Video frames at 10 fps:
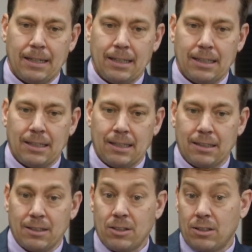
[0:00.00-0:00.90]
it
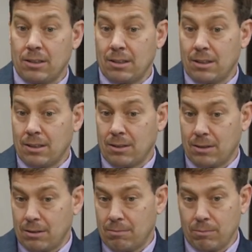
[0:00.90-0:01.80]

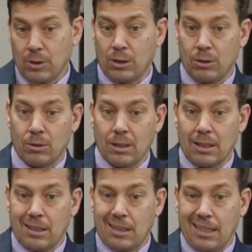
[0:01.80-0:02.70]
is
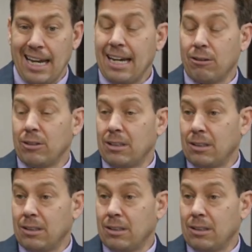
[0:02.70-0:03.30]
handled